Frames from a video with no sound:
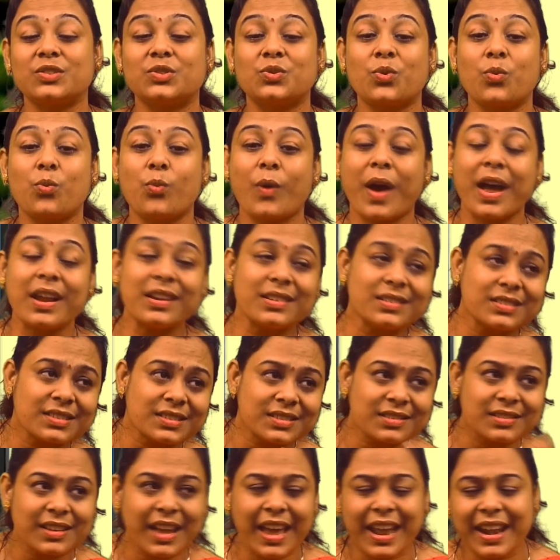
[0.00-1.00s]
So once
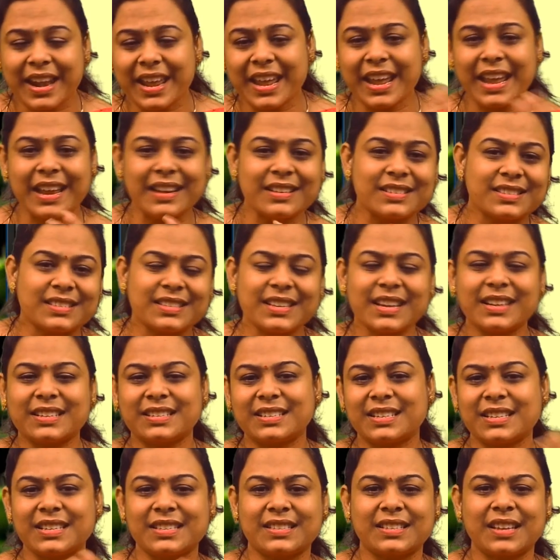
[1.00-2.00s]
any
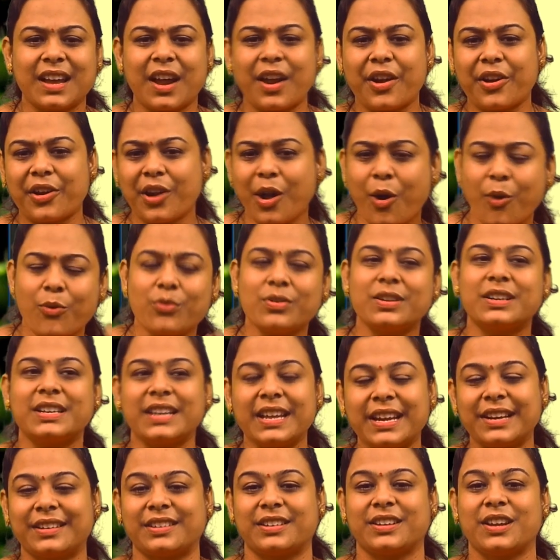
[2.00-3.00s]
insect is around
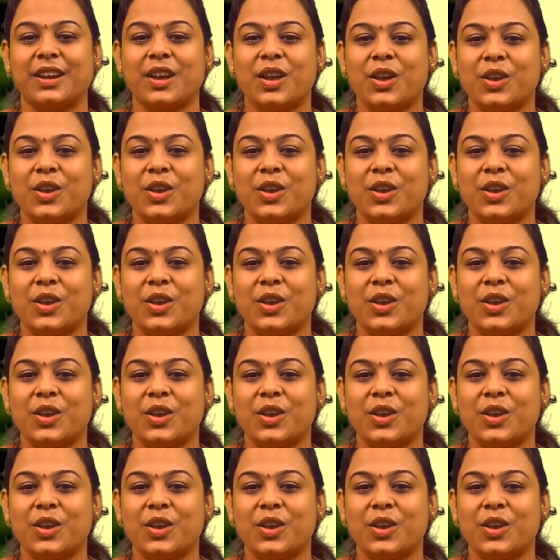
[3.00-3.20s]
it,